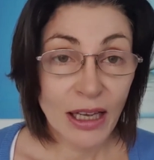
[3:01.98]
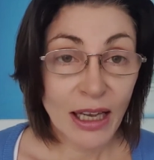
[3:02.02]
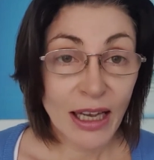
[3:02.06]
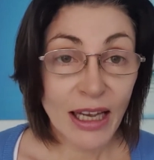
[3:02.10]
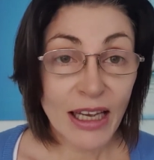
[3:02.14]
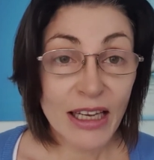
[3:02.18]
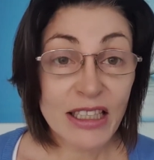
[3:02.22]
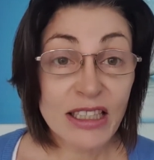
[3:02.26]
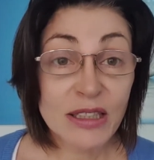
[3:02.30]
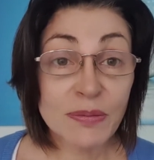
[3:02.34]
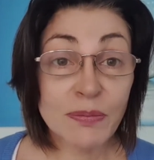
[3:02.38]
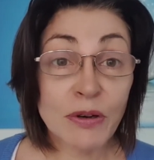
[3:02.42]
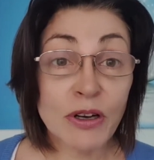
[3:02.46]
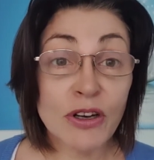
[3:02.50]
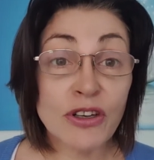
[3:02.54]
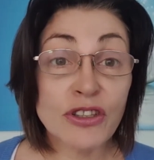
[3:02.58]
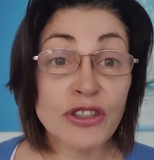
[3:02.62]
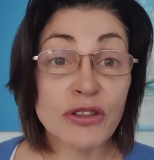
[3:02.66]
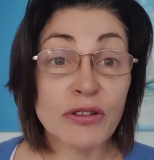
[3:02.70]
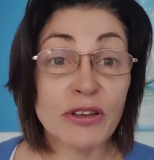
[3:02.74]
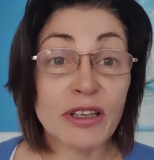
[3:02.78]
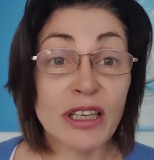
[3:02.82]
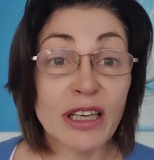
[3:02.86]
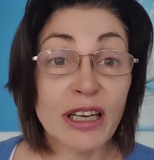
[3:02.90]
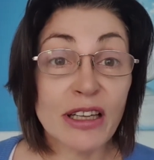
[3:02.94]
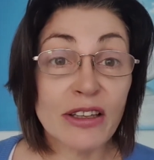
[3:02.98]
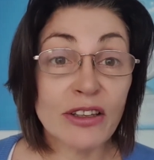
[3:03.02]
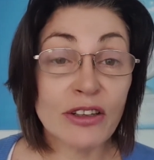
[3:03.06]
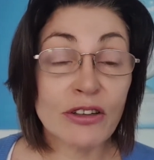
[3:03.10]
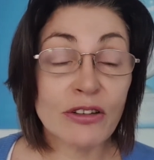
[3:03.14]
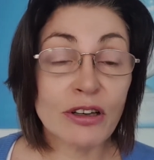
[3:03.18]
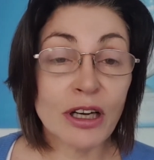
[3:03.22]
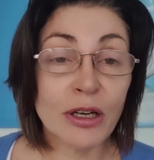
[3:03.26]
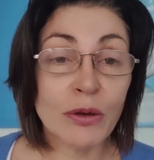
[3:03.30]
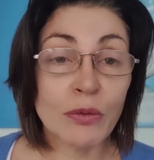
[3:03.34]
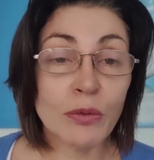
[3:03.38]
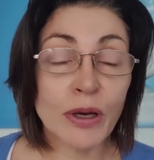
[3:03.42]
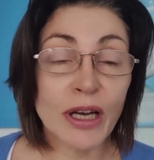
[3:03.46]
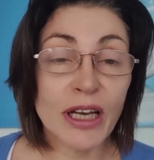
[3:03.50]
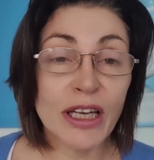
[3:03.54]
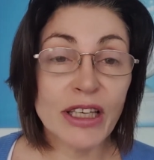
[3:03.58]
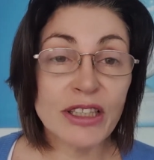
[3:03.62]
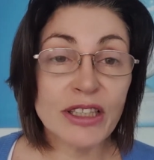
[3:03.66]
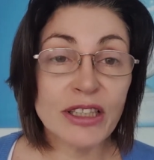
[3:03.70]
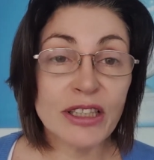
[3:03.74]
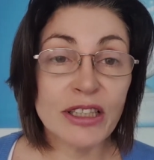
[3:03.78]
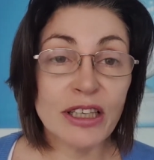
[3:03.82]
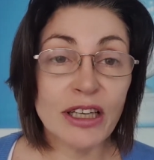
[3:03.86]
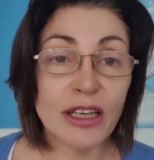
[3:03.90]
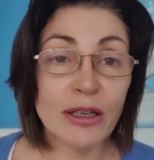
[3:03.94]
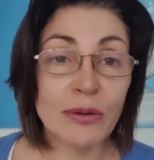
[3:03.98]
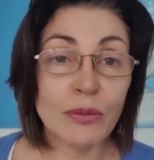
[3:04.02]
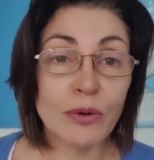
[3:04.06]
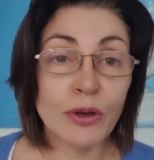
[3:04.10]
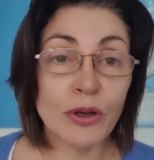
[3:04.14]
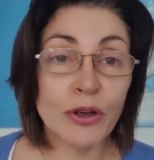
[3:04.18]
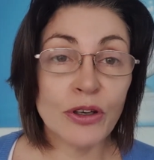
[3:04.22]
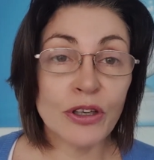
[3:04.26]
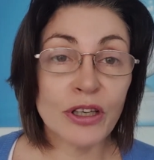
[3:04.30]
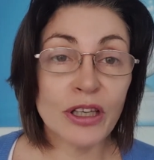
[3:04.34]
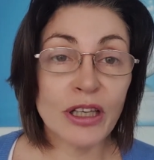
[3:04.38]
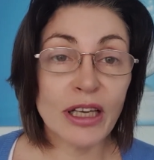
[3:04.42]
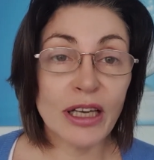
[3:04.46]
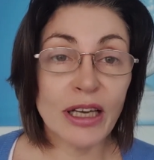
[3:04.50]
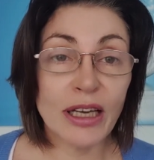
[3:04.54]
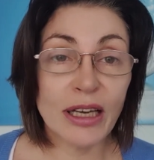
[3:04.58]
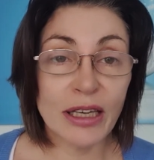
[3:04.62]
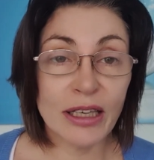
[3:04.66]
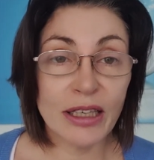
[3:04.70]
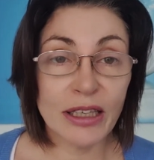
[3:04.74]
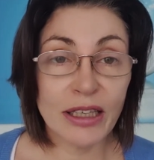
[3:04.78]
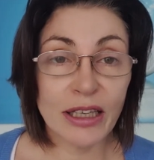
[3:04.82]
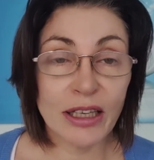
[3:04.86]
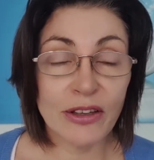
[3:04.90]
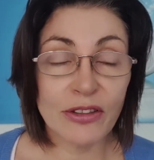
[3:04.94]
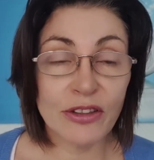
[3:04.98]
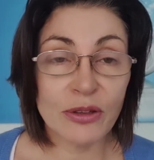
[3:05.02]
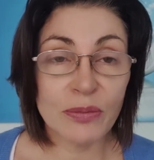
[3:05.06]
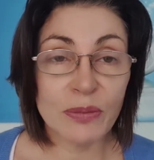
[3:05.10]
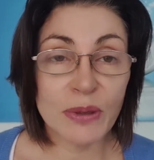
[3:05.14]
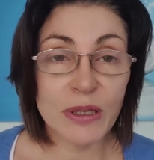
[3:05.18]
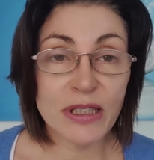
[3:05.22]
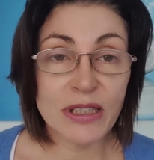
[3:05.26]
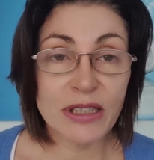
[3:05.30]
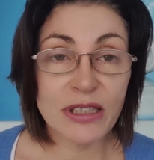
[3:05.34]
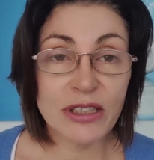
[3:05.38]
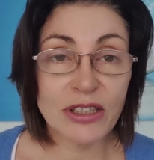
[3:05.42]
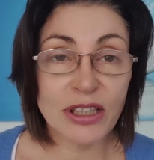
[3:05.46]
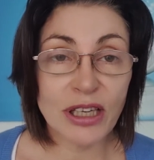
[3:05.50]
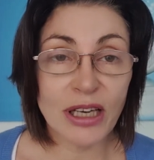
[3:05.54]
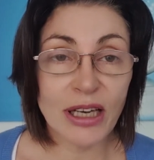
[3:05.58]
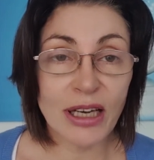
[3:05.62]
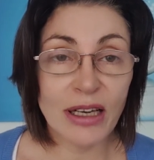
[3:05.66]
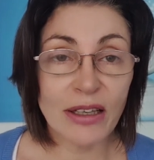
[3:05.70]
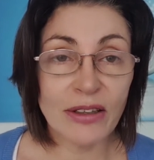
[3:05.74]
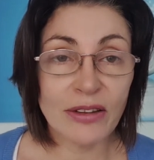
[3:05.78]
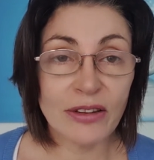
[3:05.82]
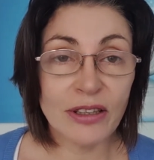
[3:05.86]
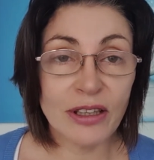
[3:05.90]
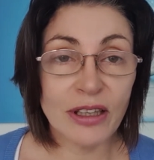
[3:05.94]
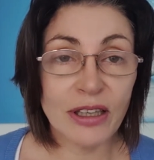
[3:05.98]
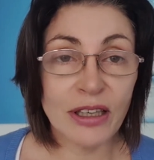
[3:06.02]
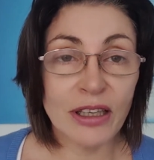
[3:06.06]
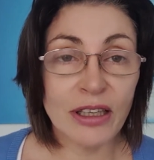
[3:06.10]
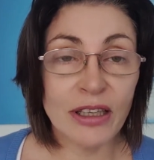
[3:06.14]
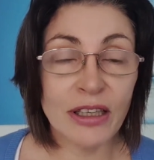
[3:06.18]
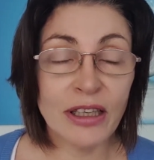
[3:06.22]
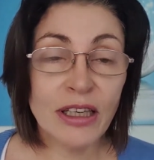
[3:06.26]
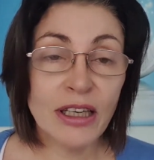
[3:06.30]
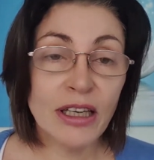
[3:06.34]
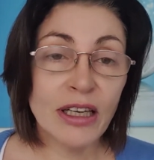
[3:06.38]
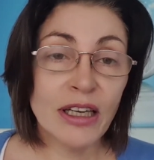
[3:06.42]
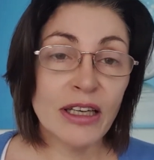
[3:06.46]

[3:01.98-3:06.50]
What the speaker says: Expos are another great way to network and get the message out there.